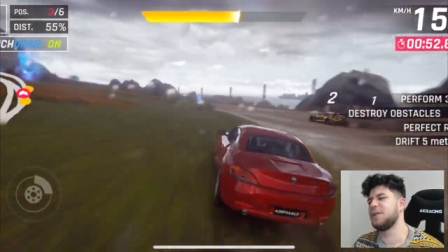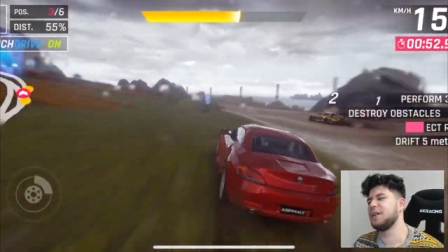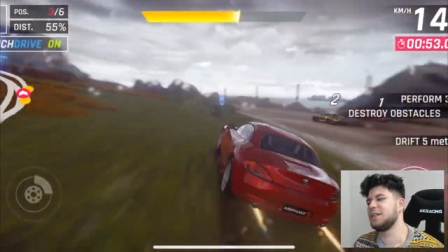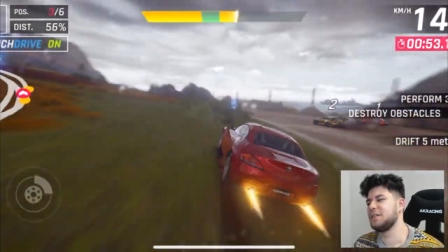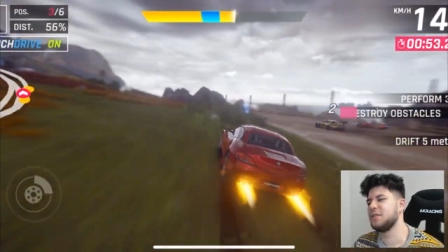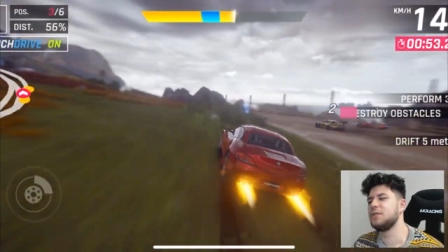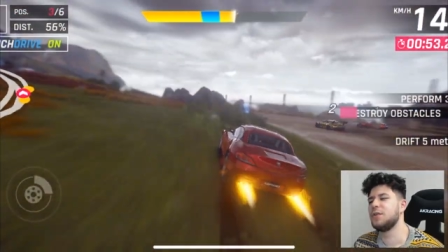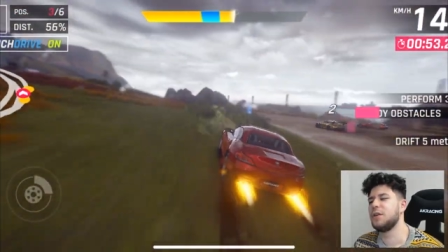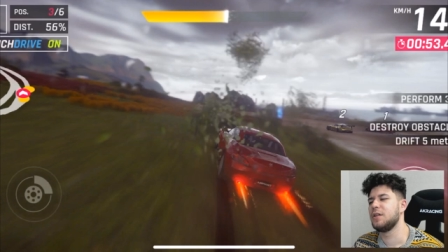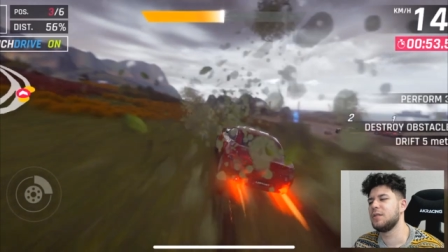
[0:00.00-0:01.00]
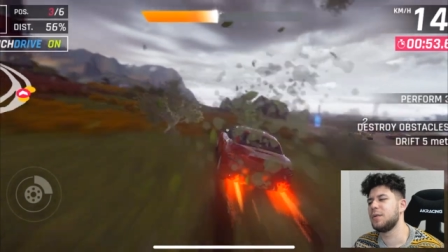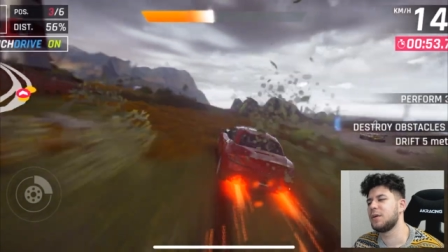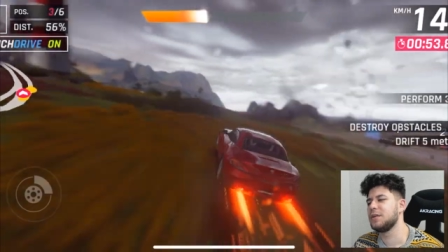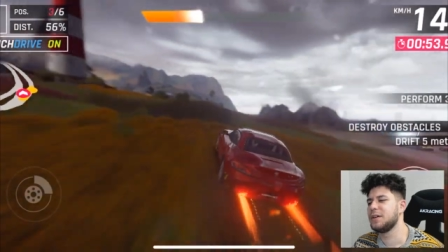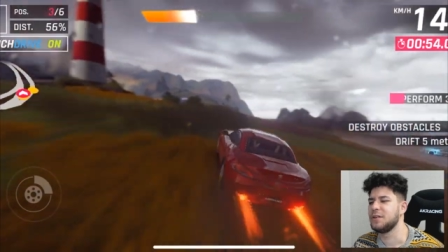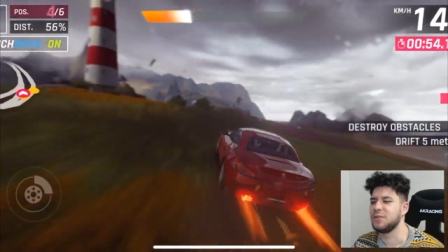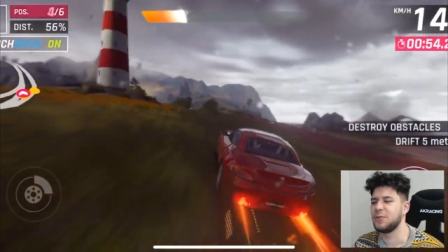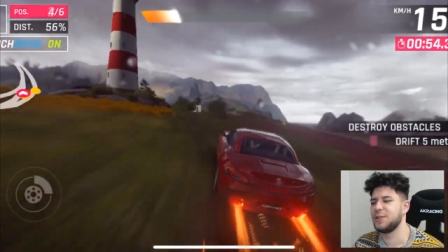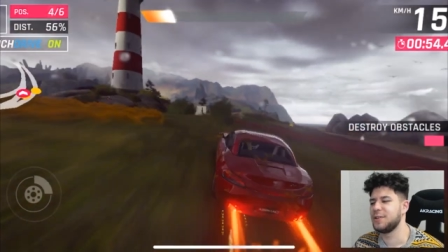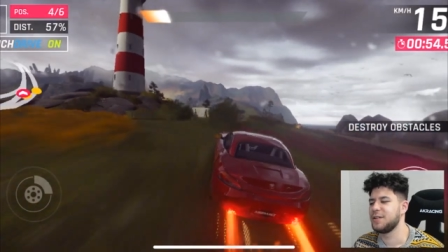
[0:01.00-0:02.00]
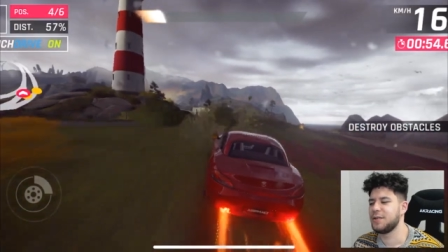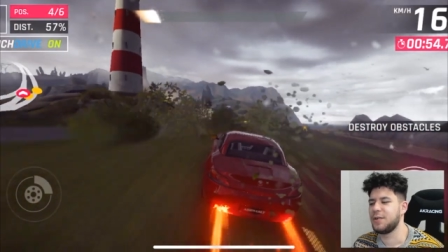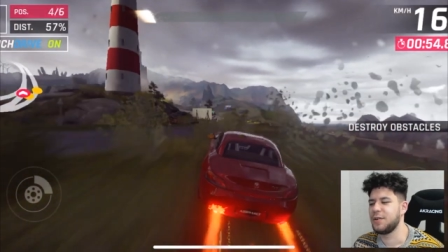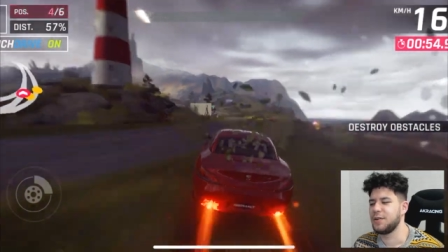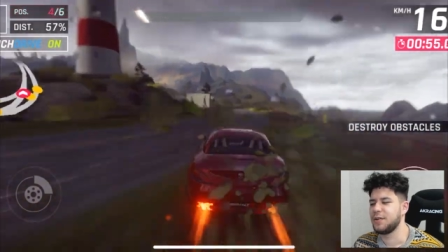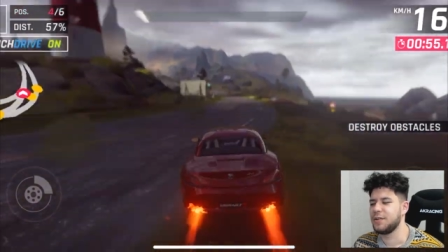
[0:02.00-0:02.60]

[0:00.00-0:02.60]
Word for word: What are you doing? What are you doing, bruh?